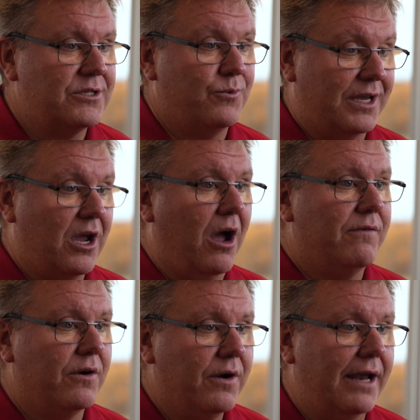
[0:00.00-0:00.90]
to
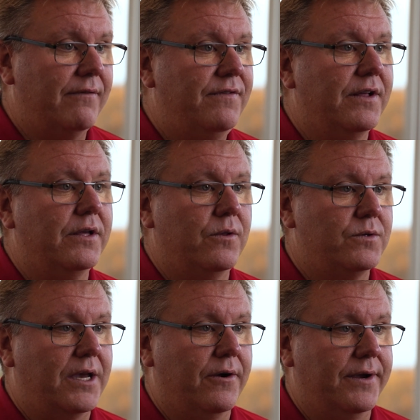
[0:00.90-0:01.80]
recover and fill in
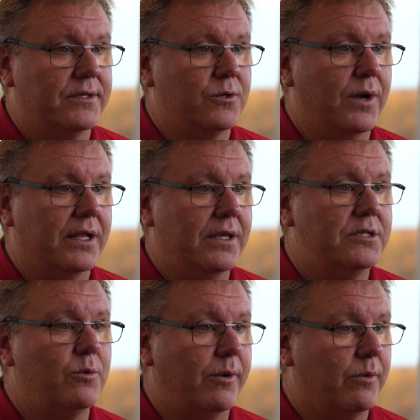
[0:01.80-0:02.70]
those areas quickly,
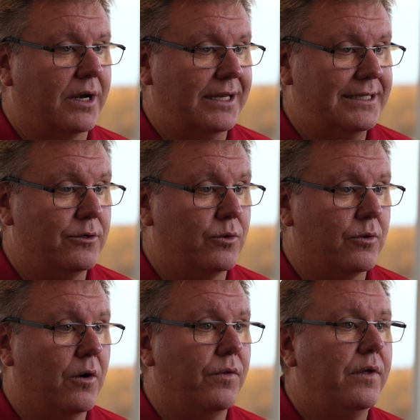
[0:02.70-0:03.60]
so we want ideal
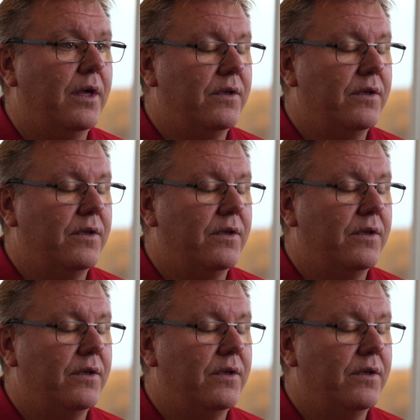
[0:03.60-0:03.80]
growth,